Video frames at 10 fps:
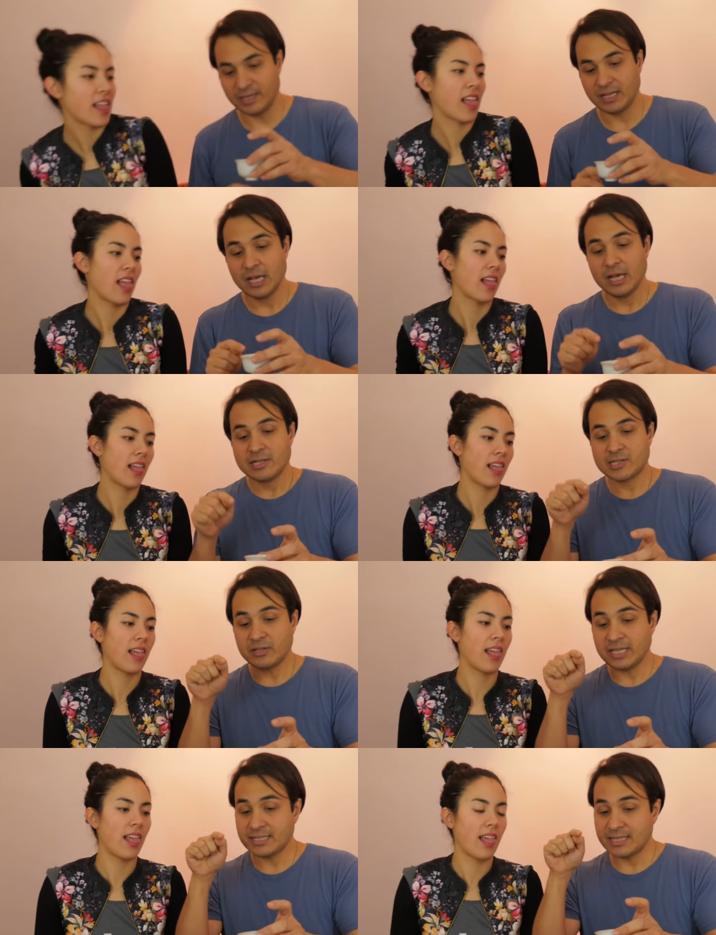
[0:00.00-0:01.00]
Speaker 1: it. So
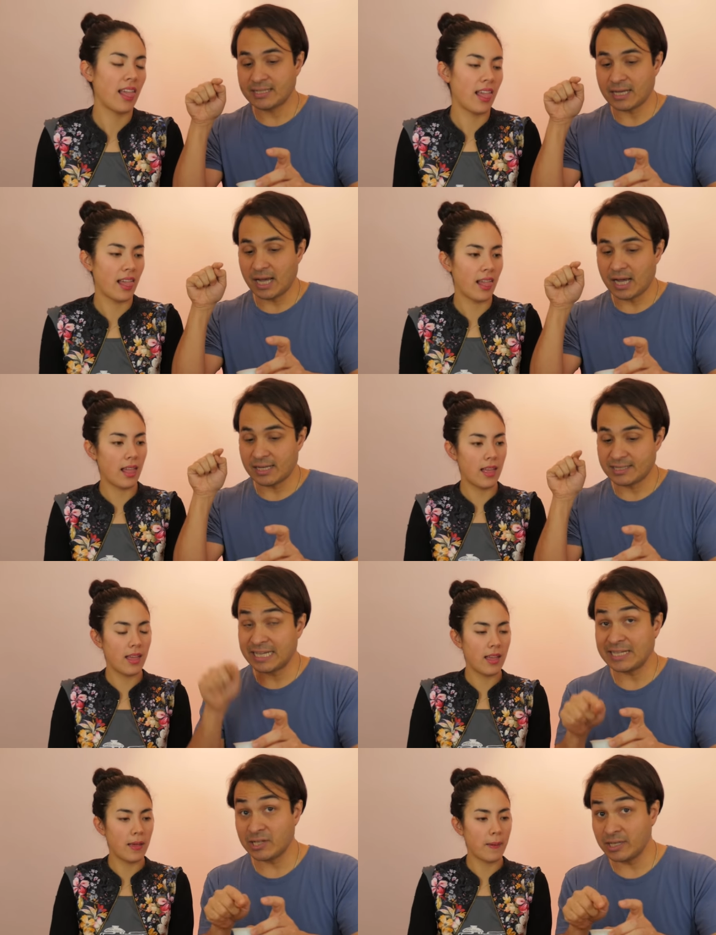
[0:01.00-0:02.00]
this is,
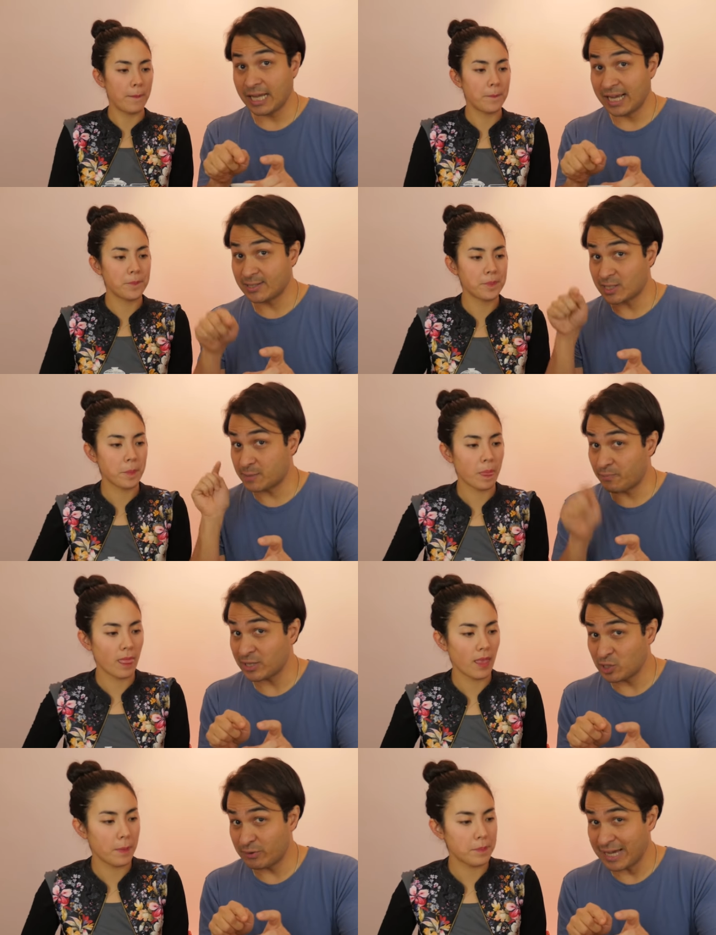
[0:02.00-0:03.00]
season is spring
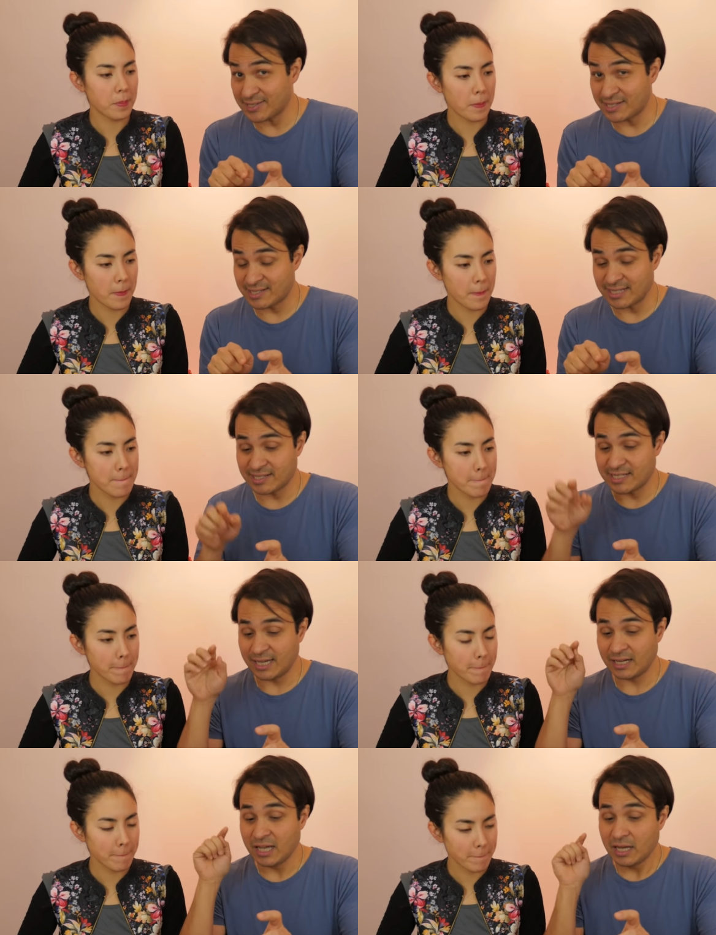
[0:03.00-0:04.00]

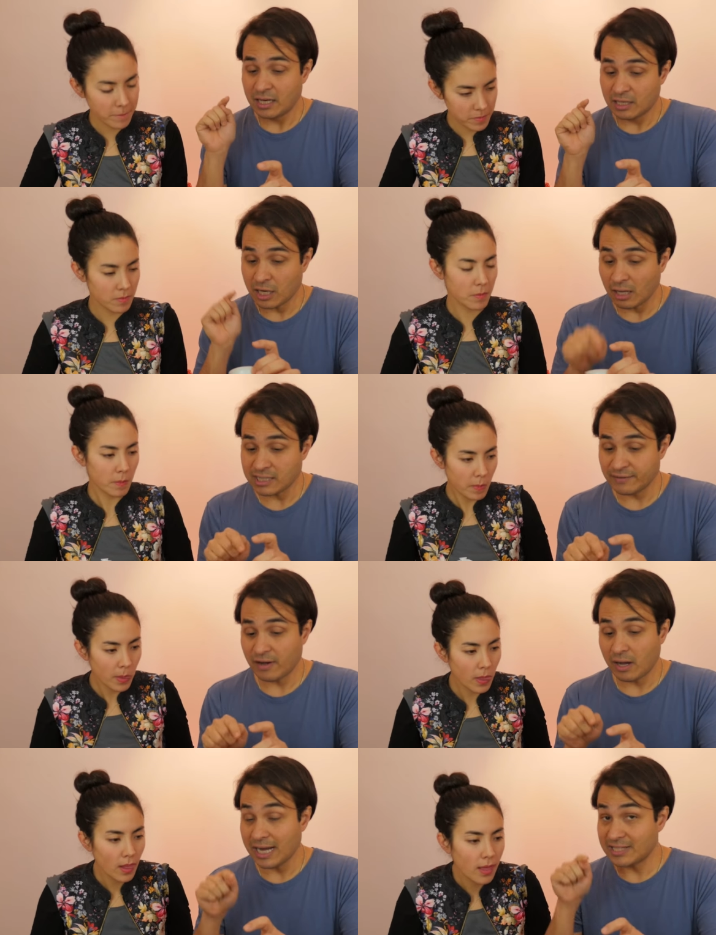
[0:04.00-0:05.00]
2016.
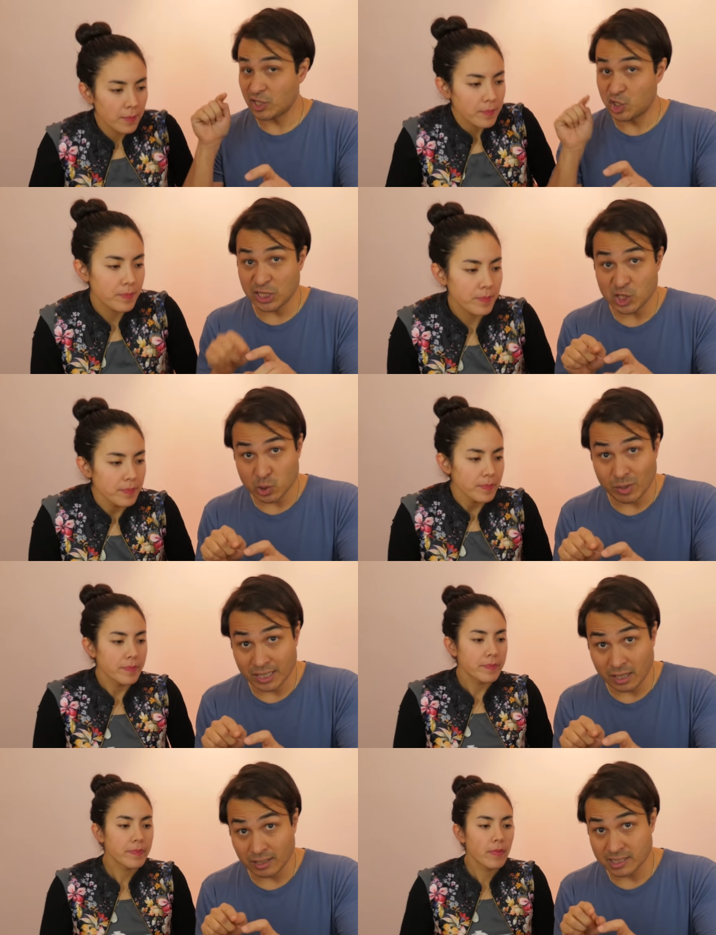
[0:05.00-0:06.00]
Cultivar, it's a Jin Xuan
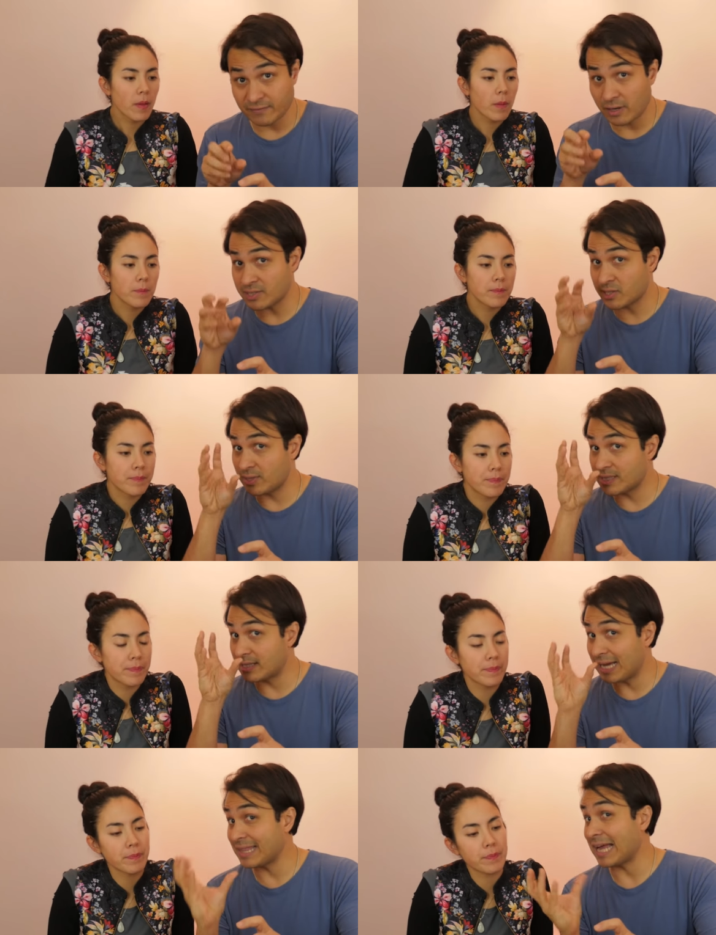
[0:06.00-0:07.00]
cultivar. So it's
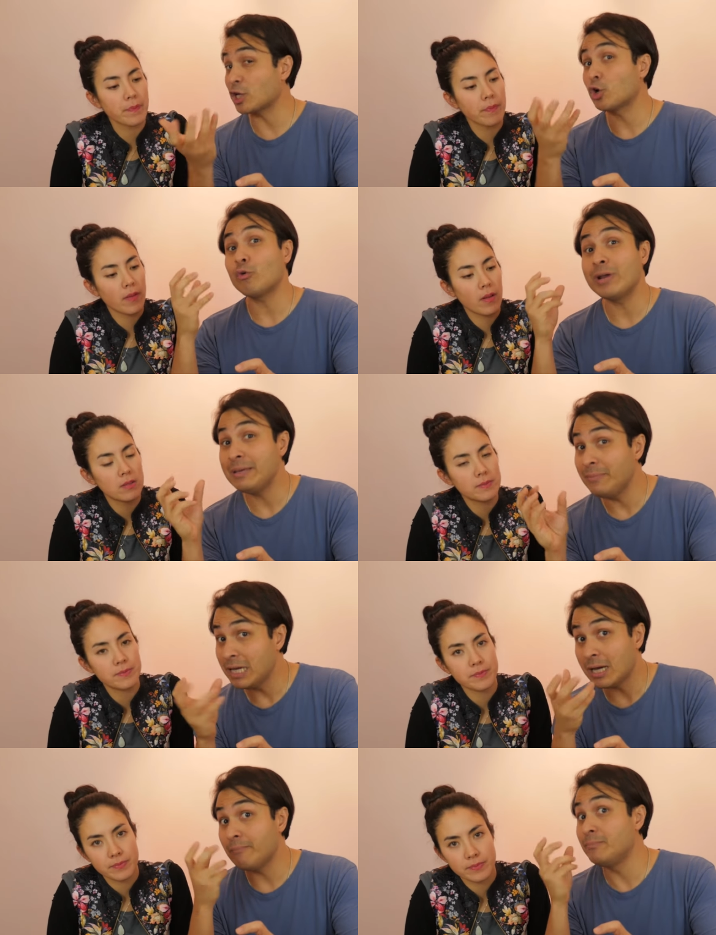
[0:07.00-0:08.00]
that
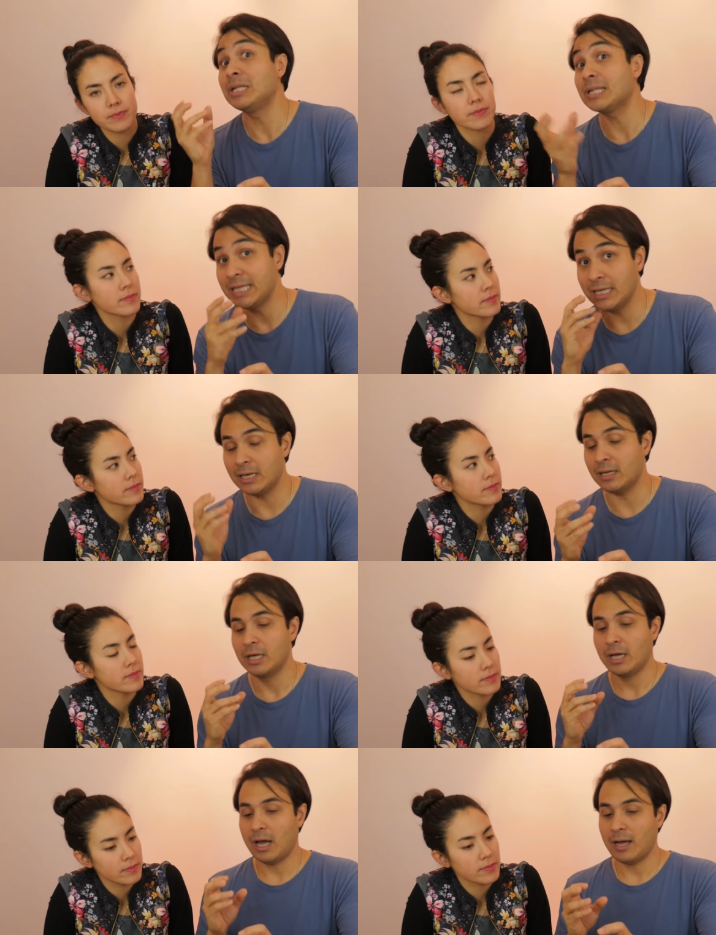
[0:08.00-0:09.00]
creamier, milkier
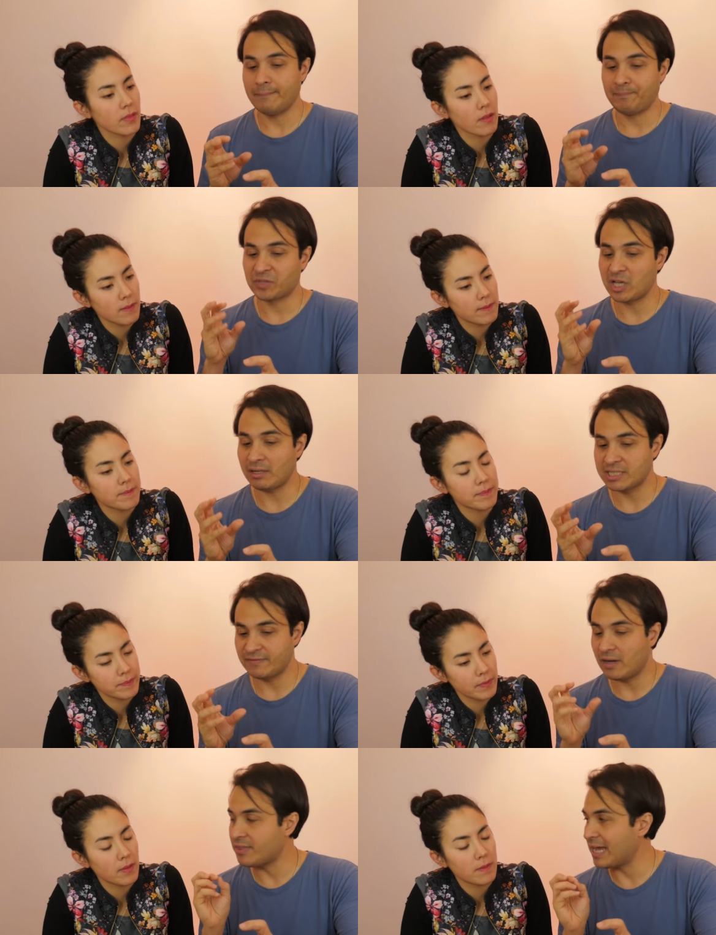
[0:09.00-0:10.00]

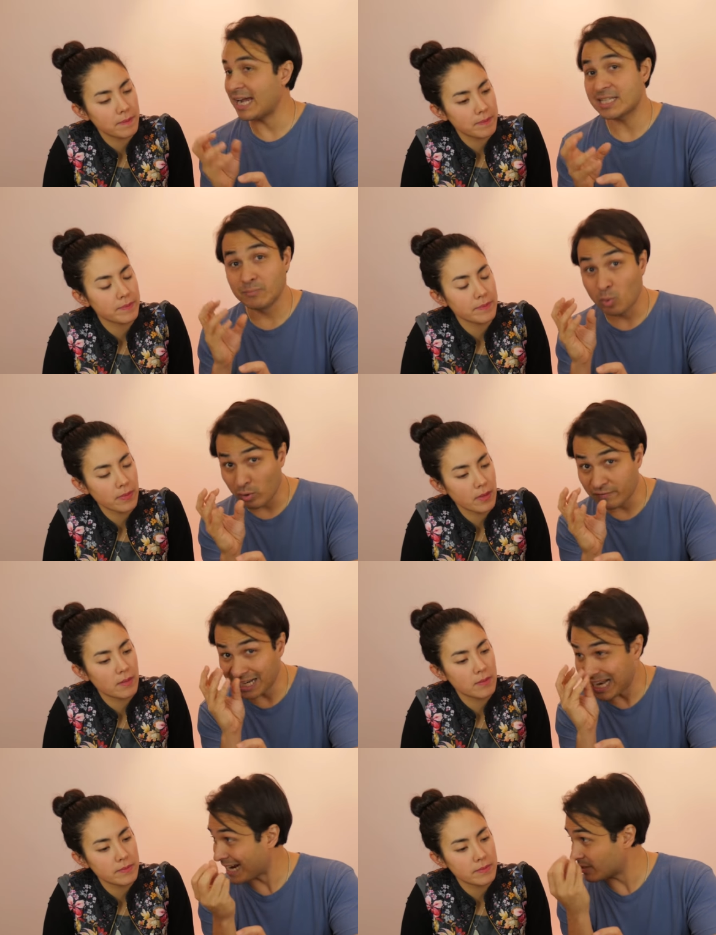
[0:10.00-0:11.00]
cultivar that has more of the
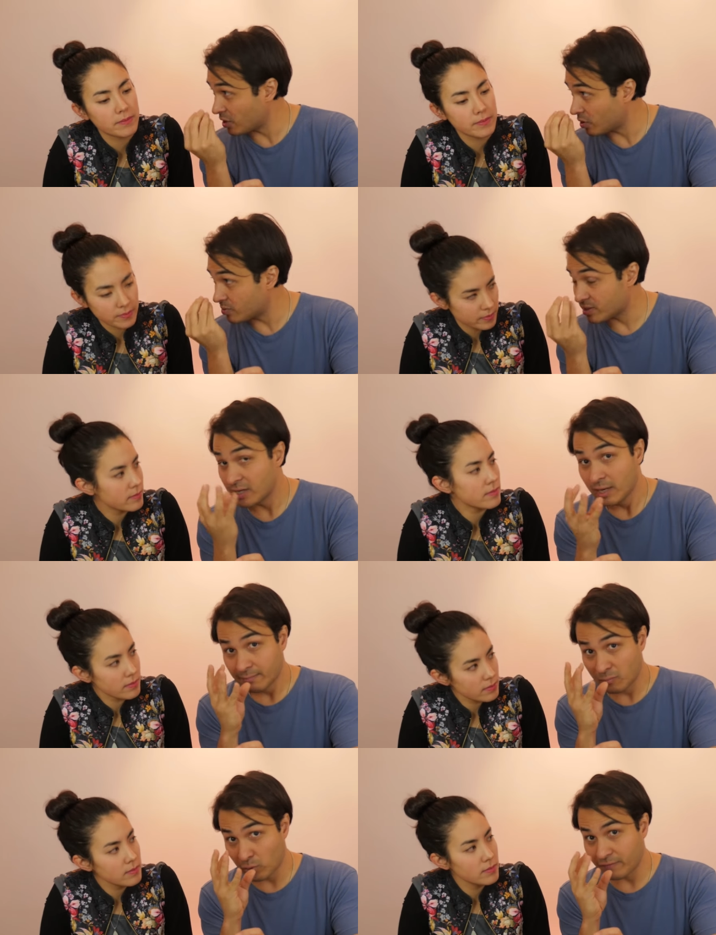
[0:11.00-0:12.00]
lactones,
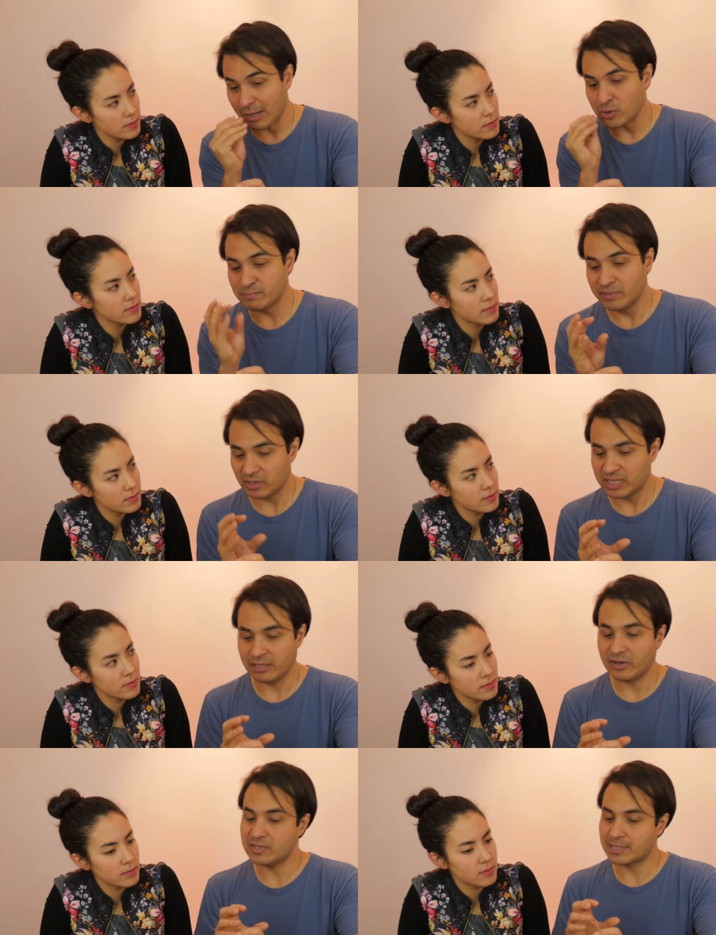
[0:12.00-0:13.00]
more of those milky
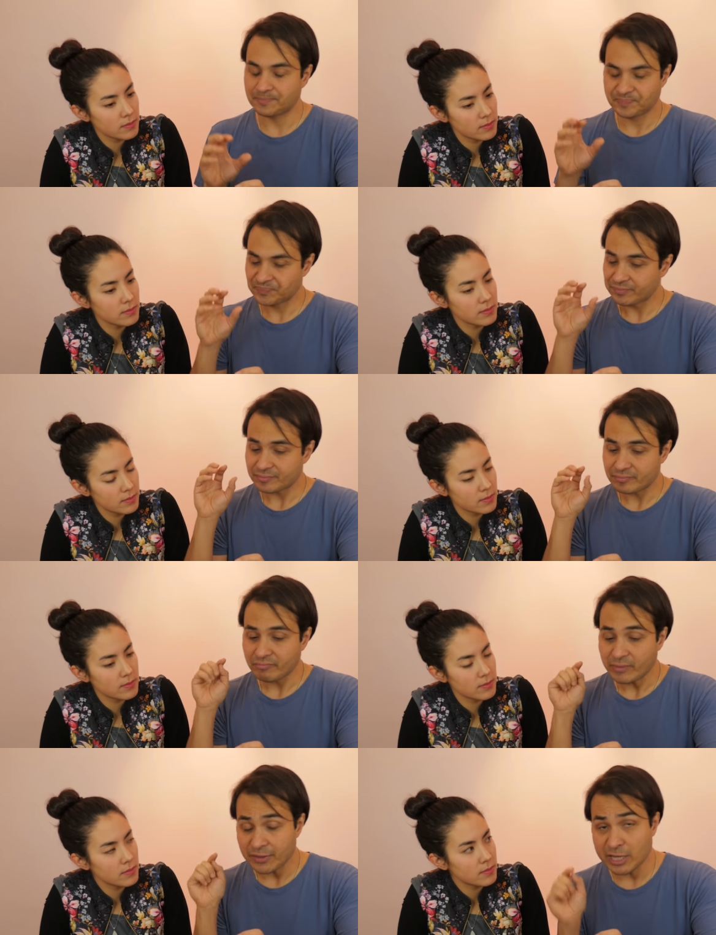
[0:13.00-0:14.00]
notes.
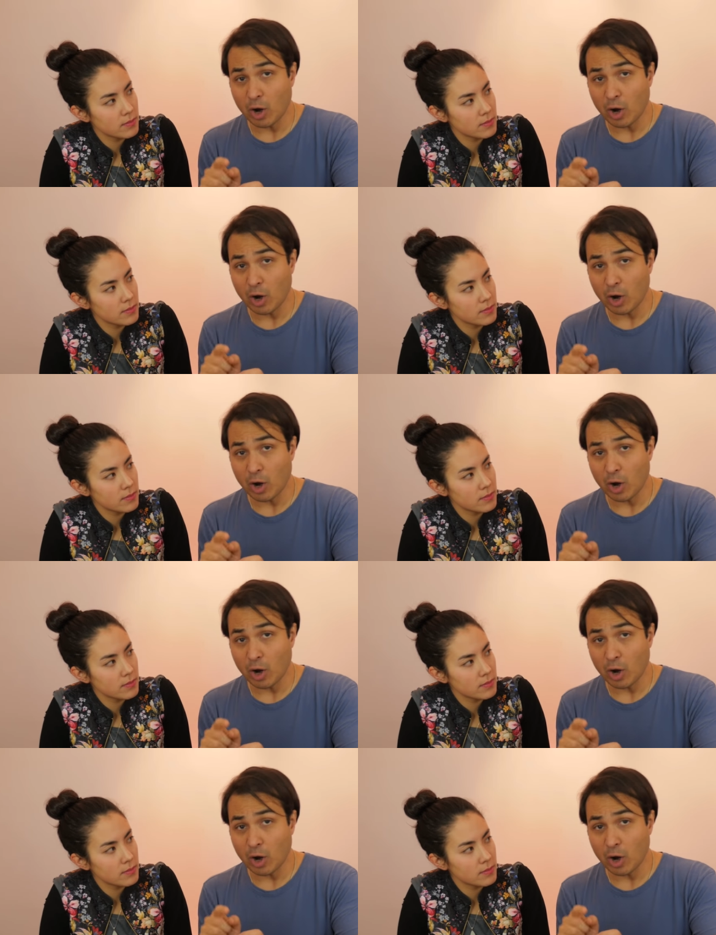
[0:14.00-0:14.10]
The